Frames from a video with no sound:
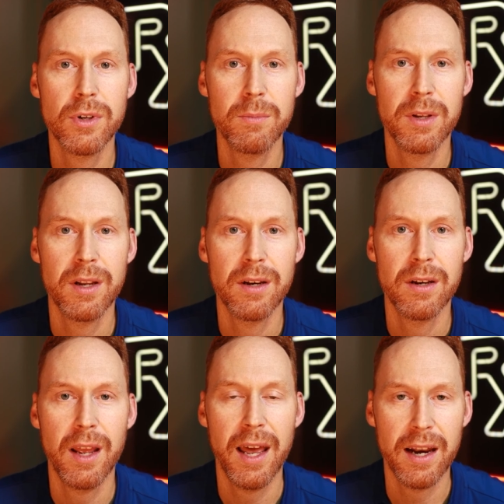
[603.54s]
treatment
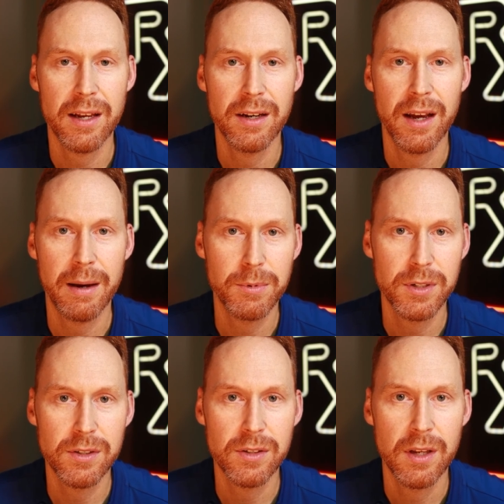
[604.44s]
add-on
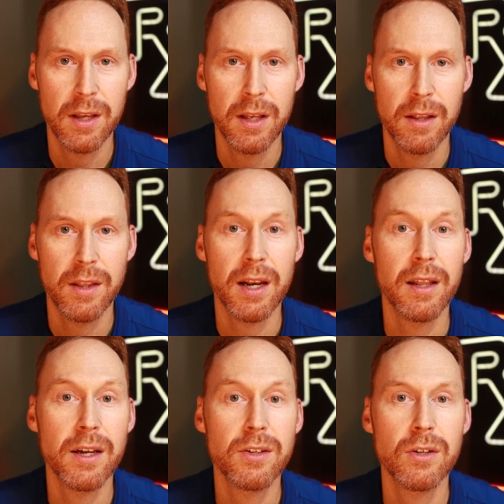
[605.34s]
options that I
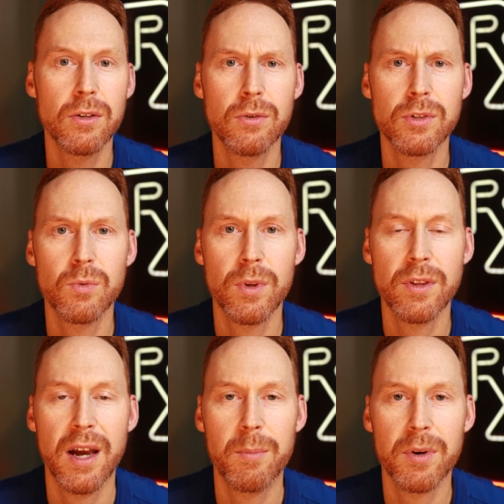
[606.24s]
like to use
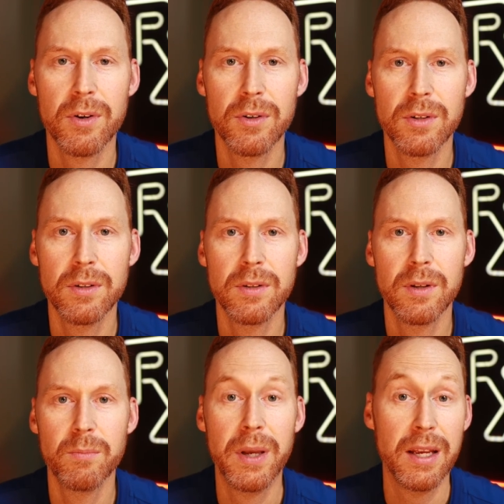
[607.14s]
with topical
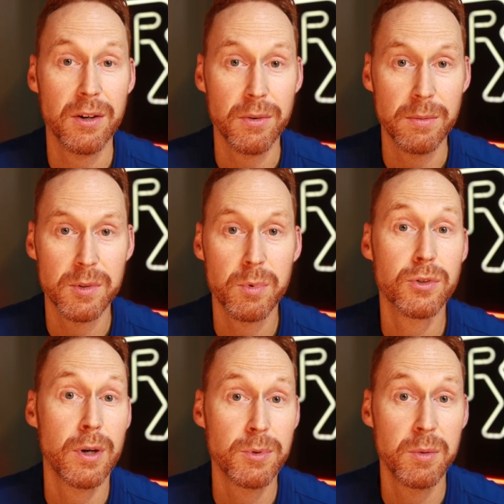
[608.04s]
pain creams,
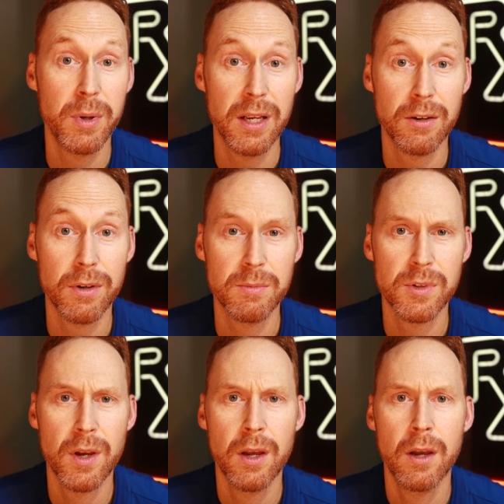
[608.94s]
prescription pain
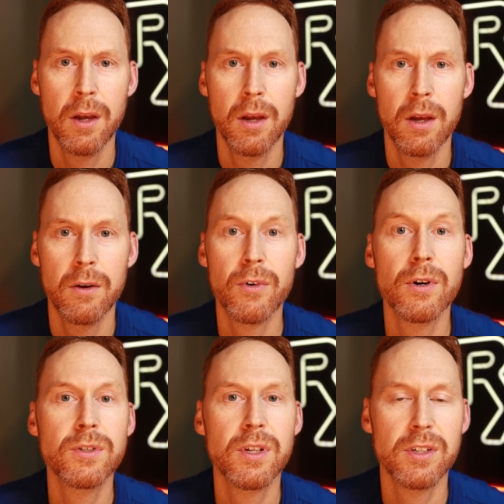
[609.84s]
creams.
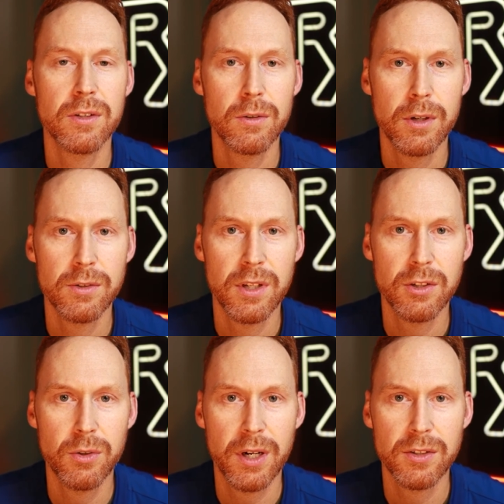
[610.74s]
First is low-dose
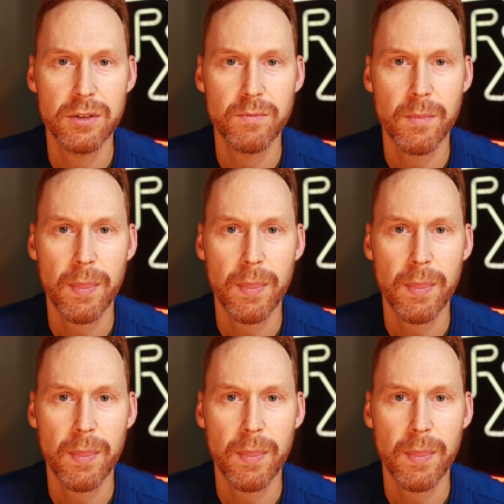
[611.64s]
naltrexone.